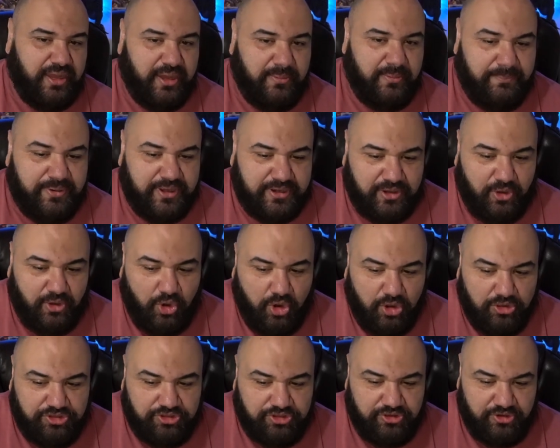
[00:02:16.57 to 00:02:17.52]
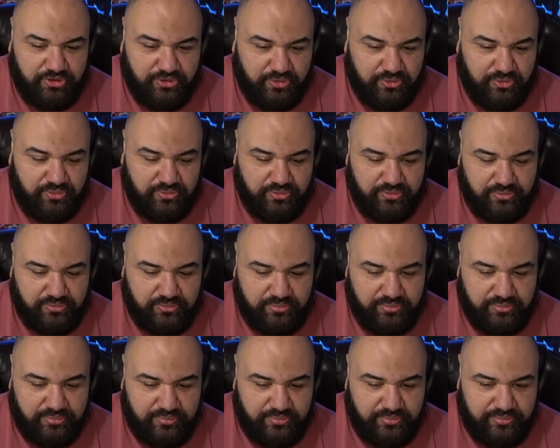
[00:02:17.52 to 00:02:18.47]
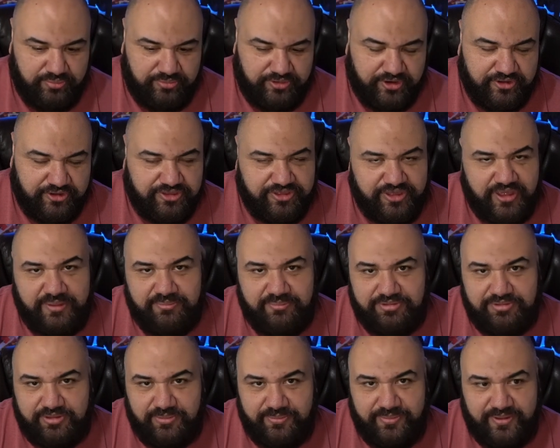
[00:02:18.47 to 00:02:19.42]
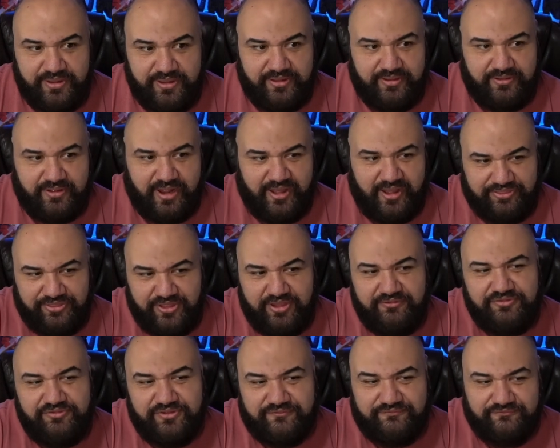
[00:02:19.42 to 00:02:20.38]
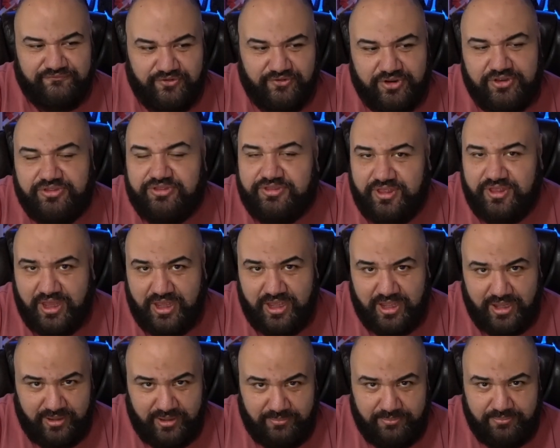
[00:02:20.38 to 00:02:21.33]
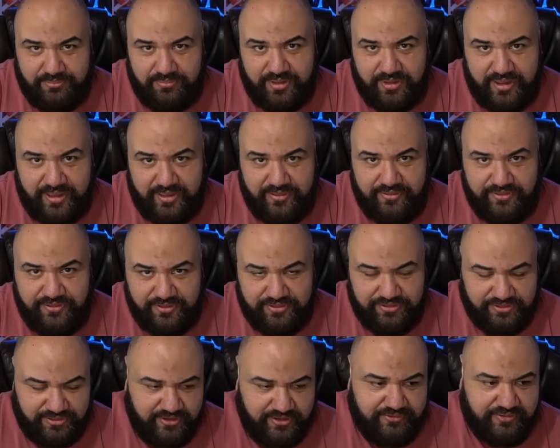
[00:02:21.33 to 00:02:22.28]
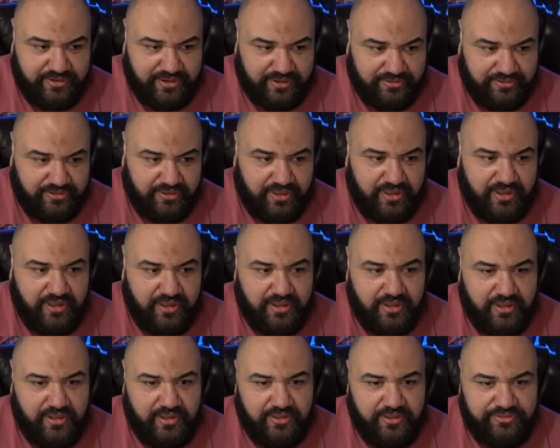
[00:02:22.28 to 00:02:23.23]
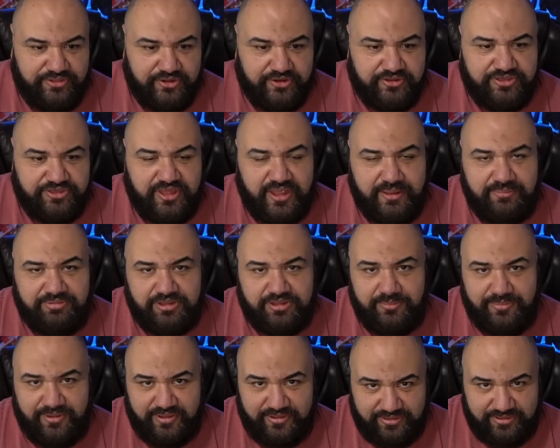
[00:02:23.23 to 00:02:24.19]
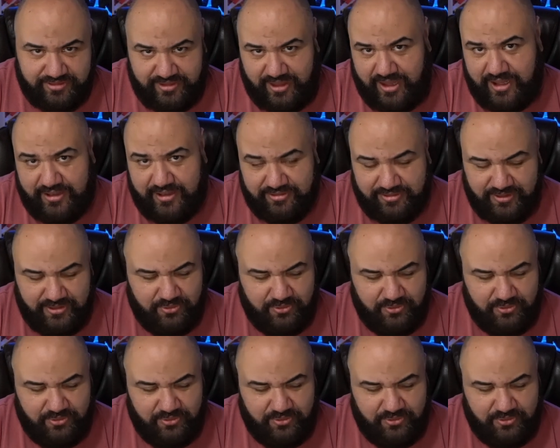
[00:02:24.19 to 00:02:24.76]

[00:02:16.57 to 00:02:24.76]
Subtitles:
But also, there seems to be, I think for the first time in this series, there seems to be stakes.